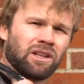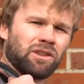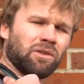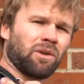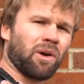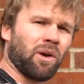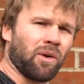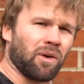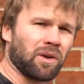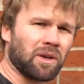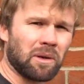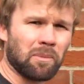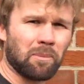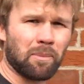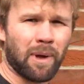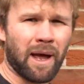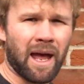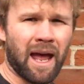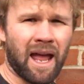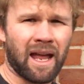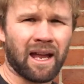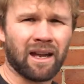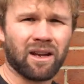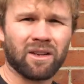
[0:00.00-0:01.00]
Throw it on your
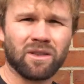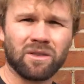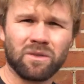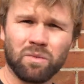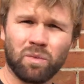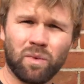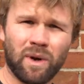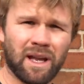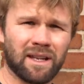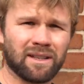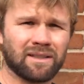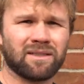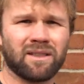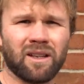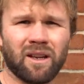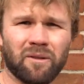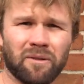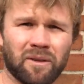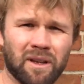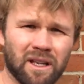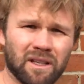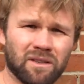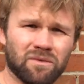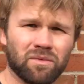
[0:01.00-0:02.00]
back, because wet
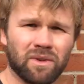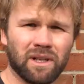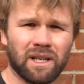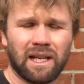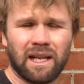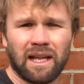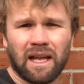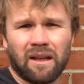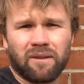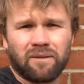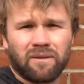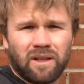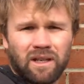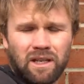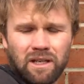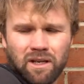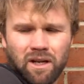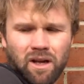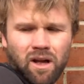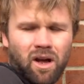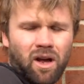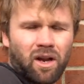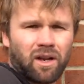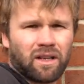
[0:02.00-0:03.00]
stuff gets really heavy,
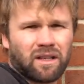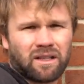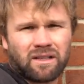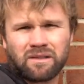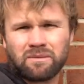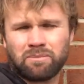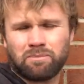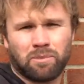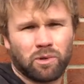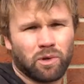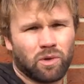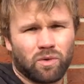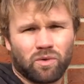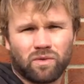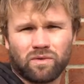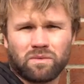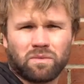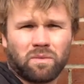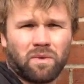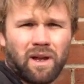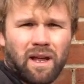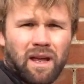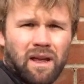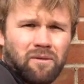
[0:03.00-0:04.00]
harness,
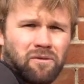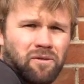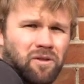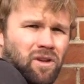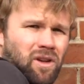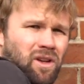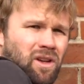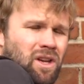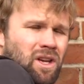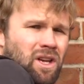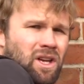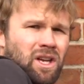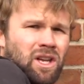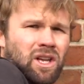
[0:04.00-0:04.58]
boots, whatever.